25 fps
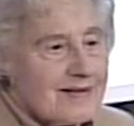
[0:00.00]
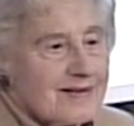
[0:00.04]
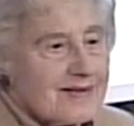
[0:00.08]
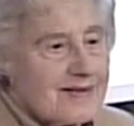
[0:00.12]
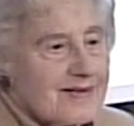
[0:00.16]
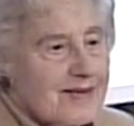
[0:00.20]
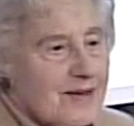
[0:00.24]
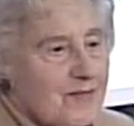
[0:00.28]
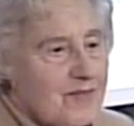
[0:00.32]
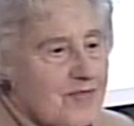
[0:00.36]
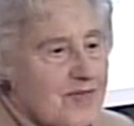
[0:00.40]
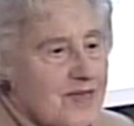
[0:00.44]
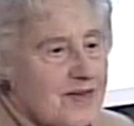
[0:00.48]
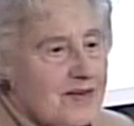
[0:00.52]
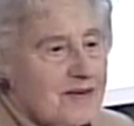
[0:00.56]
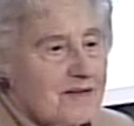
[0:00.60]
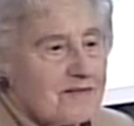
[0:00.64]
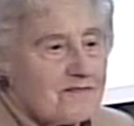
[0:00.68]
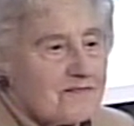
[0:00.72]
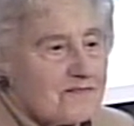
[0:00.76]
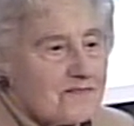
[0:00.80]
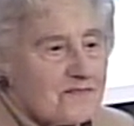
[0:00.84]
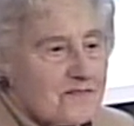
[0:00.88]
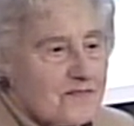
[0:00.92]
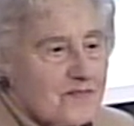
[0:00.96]

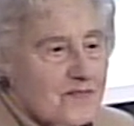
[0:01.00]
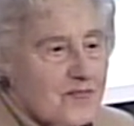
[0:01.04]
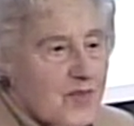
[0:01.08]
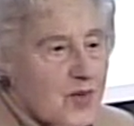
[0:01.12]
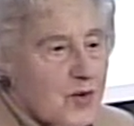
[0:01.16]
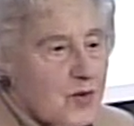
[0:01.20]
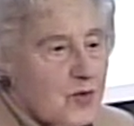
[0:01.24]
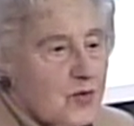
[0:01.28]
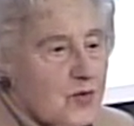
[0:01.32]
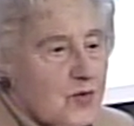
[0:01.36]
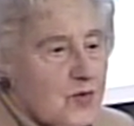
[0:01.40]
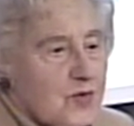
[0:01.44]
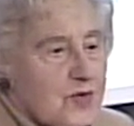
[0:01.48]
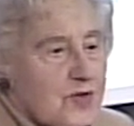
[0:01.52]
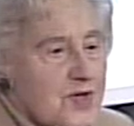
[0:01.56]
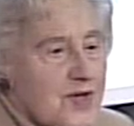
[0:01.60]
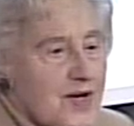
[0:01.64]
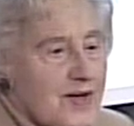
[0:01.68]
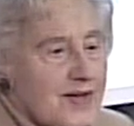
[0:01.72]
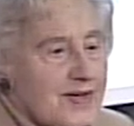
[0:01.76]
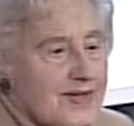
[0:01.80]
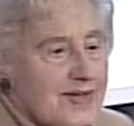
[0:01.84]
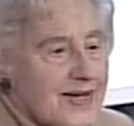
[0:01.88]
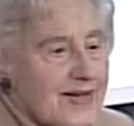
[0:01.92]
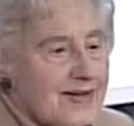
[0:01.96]
Something you could
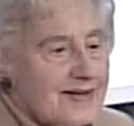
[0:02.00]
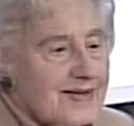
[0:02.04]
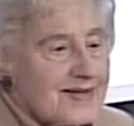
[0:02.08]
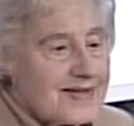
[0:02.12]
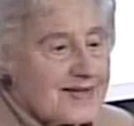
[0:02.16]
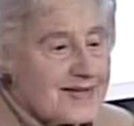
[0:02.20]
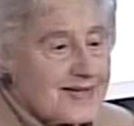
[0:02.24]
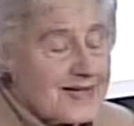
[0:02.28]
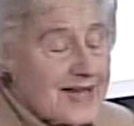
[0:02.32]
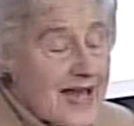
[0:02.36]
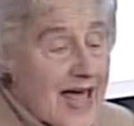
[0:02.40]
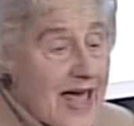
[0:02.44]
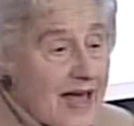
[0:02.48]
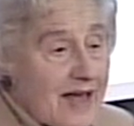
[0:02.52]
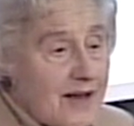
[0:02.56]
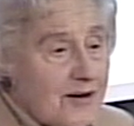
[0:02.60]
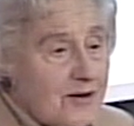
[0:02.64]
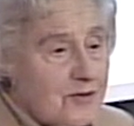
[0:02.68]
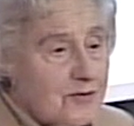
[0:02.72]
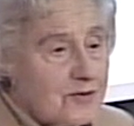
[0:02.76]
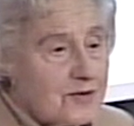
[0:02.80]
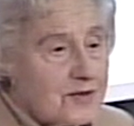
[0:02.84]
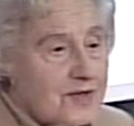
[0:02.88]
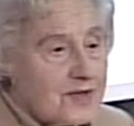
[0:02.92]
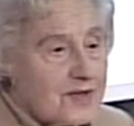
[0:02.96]
not
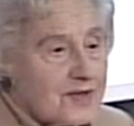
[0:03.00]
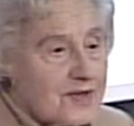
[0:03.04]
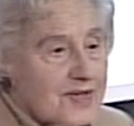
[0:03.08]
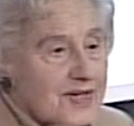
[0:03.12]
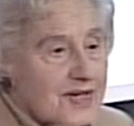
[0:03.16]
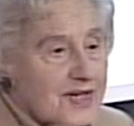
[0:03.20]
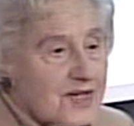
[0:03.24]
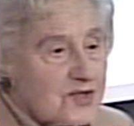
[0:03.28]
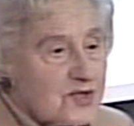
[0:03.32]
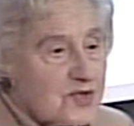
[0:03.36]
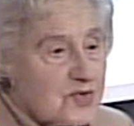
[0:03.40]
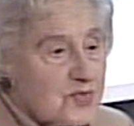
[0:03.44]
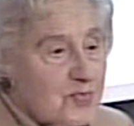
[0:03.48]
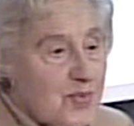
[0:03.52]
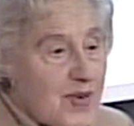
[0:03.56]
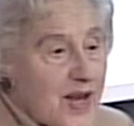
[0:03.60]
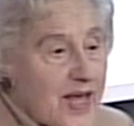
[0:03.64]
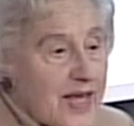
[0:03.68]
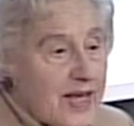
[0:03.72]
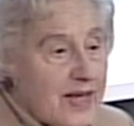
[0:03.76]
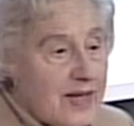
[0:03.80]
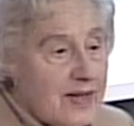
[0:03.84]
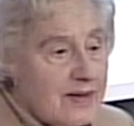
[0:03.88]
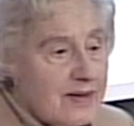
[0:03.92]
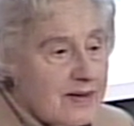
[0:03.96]
understand, could not
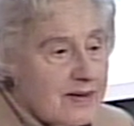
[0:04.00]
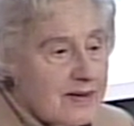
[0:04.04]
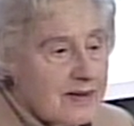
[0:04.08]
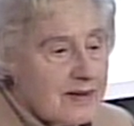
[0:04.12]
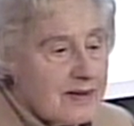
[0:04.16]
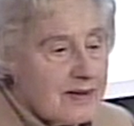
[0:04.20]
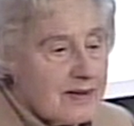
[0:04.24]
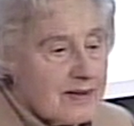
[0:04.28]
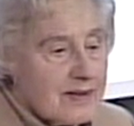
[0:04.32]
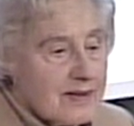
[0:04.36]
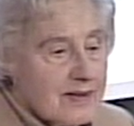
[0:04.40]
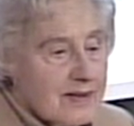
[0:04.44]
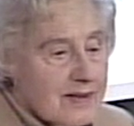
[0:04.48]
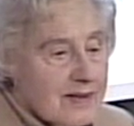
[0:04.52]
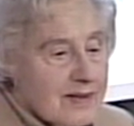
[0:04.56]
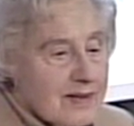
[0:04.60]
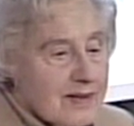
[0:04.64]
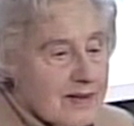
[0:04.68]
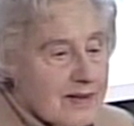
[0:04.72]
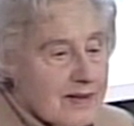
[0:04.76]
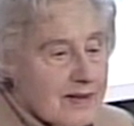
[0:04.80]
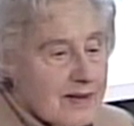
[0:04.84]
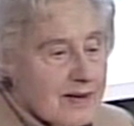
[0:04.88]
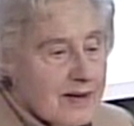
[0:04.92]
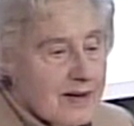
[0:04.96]
explain.
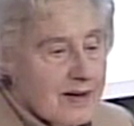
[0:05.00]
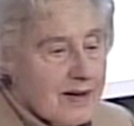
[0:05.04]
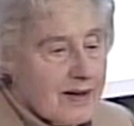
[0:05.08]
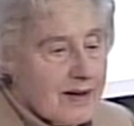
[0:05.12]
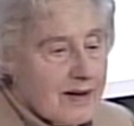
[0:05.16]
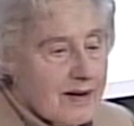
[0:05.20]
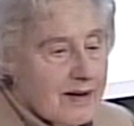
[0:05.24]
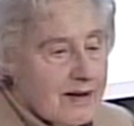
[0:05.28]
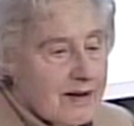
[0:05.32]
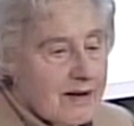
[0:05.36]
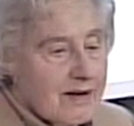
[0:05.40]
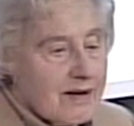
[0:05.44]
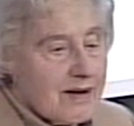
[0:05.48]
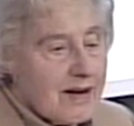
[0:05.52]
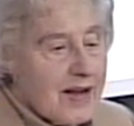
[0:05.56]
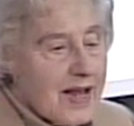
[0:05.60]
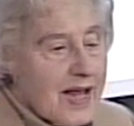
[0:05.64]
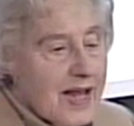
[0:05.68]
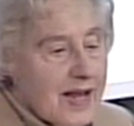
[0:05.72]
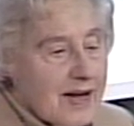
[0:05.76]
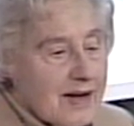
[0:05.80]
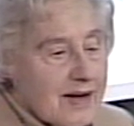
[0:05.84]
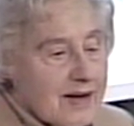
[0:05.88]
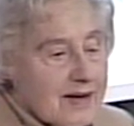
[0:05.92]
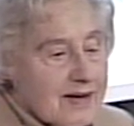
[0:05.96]
Uh,
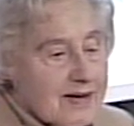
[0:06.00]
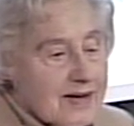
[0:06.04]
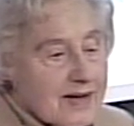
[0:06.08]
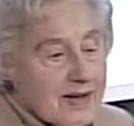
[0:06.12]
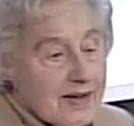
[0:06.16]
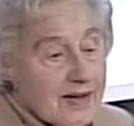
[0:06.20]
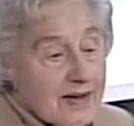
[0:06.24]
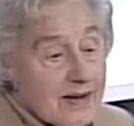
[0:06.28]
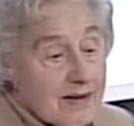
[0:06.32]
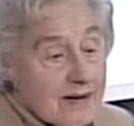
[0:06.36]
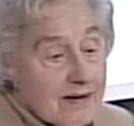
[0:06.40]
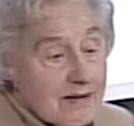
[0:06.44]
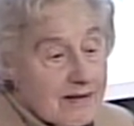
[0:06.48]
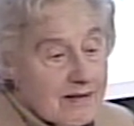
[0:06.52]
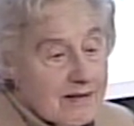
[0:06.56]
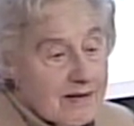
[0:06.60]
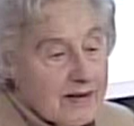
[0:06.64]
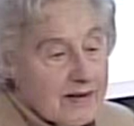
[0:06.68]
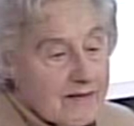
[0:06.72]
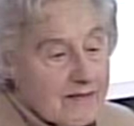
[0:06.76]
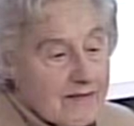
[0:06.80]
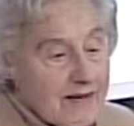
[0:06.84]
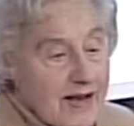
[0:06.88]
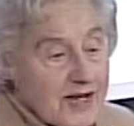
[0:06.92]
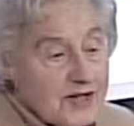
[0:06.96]
and
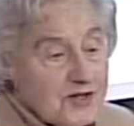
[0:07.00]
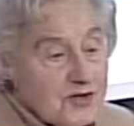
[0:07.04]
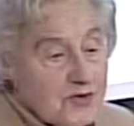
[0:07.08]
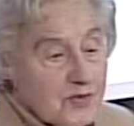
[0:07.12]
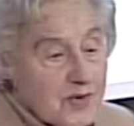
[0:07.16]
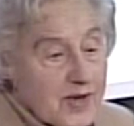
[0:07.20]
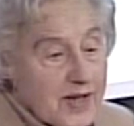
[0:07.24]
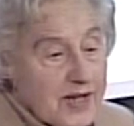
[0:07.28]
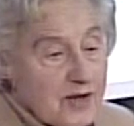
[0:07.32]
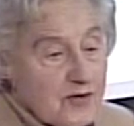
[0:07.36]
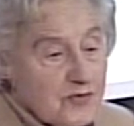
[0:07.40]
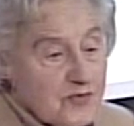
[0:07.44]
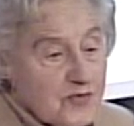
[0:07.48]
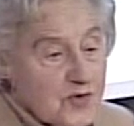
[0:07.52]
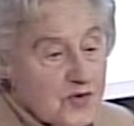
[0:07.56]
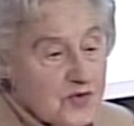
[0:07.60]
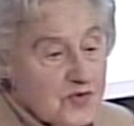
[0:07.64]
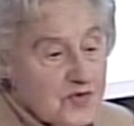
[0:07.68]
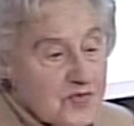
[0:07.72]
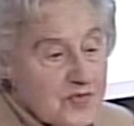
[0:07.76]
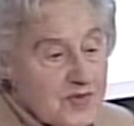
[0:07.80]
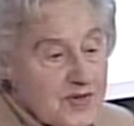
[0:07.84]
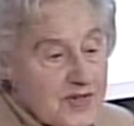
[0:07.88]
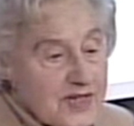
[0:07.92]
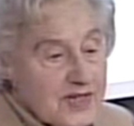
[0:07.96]
right away, of
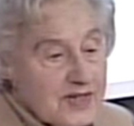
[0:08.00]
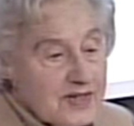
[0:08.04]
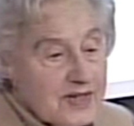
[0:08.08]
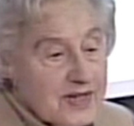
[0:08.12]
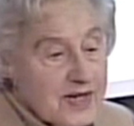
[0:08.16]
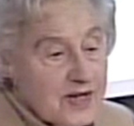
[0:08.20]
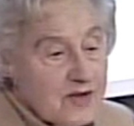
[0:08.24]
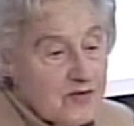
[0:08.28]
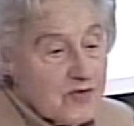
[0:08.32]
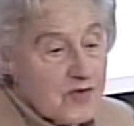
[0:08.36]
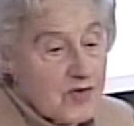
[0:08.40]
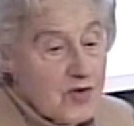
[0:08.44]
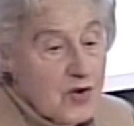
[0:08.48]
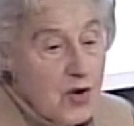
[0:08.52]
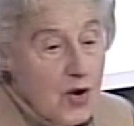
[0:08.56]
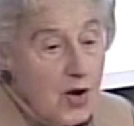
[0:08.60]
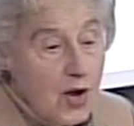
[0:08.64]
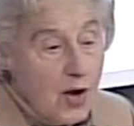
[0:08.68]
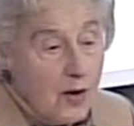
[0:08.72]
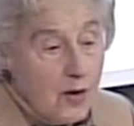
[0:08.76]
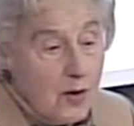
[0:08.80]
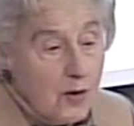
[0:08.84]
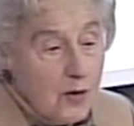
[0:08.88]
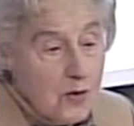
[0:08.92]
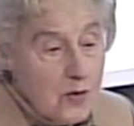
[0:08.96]
course, we didn't even
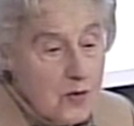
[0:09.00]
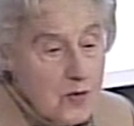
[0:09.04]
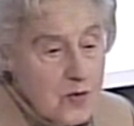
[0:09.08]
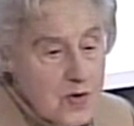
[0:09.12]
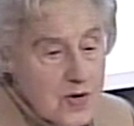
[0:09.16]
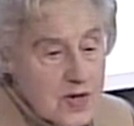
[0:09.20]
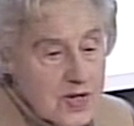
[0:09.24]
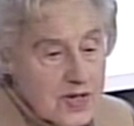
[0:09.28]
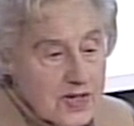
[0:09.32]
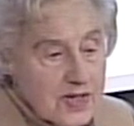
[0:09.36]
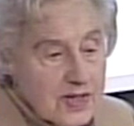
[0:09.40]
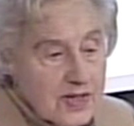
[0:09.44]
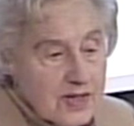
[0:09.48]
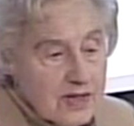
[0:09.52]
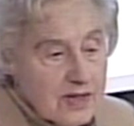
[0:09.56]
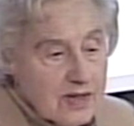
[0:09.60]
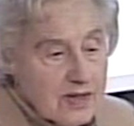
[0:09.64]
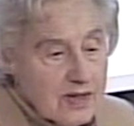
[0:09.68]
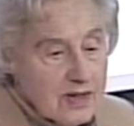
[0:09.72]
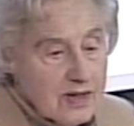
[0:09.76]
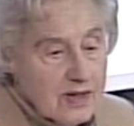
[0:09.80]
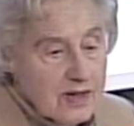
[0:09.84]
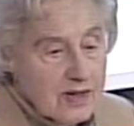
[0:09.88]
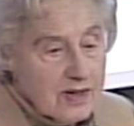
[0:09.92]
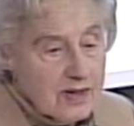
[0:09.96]
know
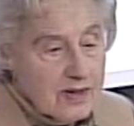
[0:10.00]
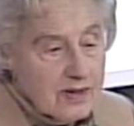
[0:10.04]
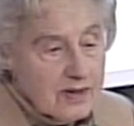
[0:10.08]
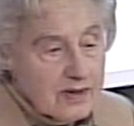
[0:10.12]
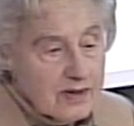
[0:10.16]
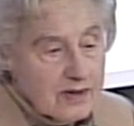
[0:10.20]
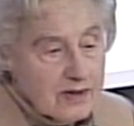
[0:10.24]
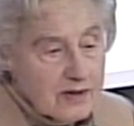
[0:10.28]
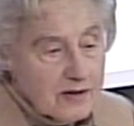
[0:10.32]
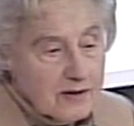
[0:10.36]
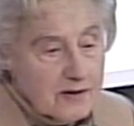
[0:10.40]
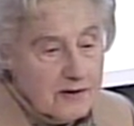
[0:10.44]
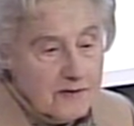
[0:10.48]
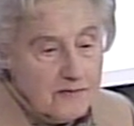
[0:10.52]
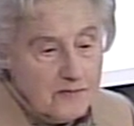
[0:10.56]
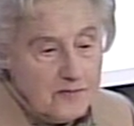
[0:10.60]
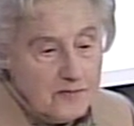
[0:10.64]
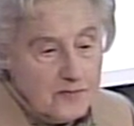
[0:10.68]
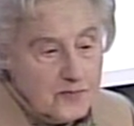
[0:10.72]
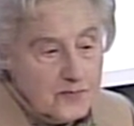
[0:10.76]
uh,